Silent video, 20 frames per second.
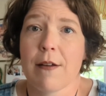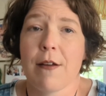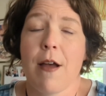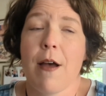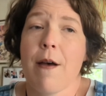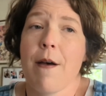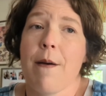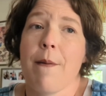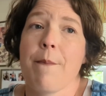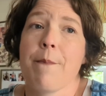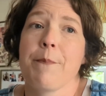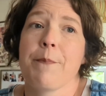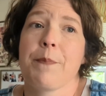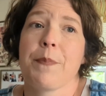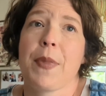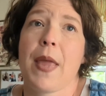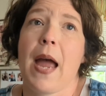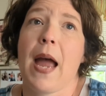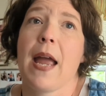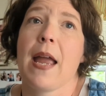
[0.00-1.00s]
I
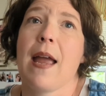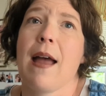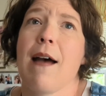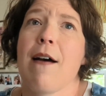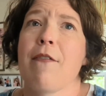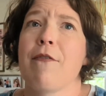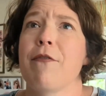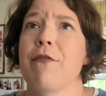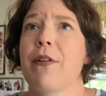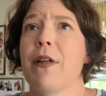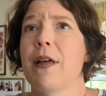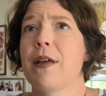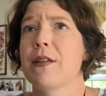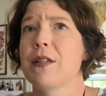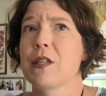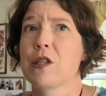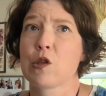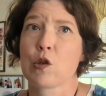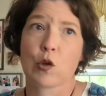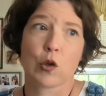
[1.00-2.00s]
have a
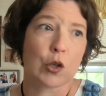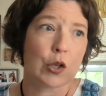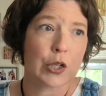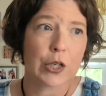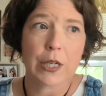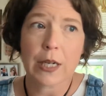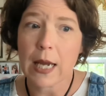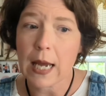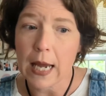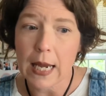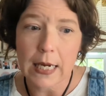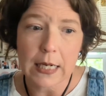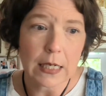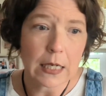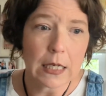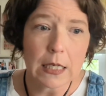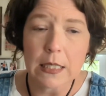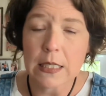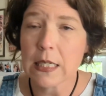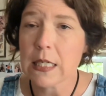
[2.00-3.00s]
certain kind
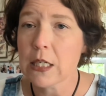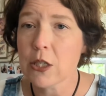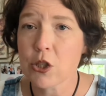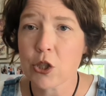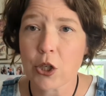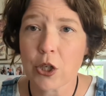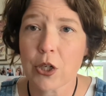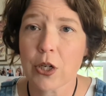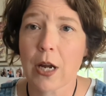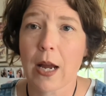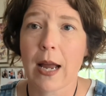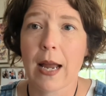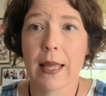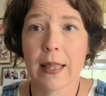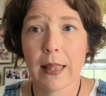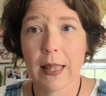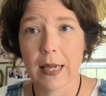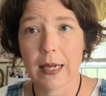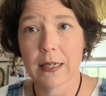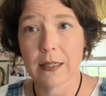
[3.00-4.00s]
of t-shirt I
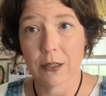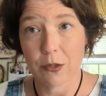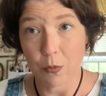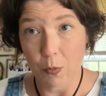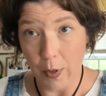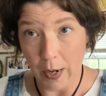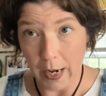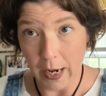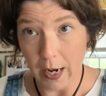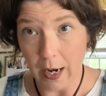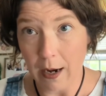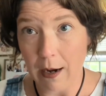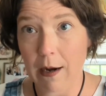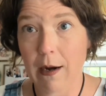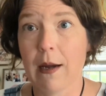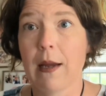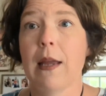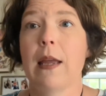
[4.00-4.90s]
like to wear.